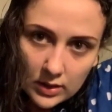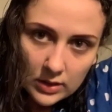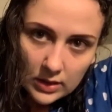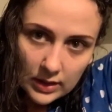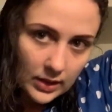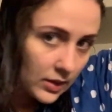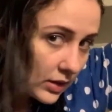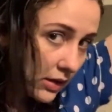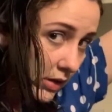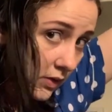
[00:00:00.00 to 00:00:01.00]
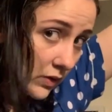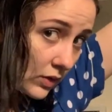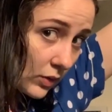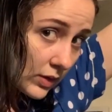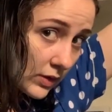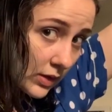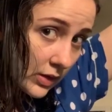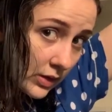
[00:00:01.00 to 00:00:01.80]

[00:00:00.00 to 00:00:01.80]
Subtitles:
See that? So it's not